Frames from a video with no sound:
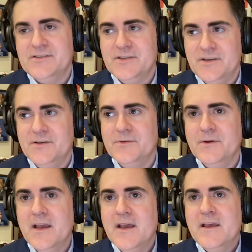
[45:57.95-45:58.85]
to
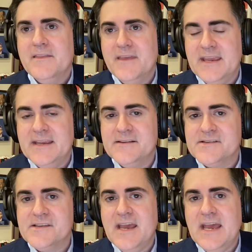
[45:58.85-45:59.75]

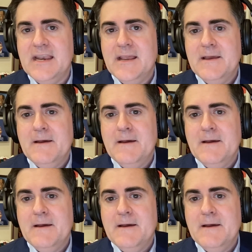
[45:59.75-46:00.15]
things that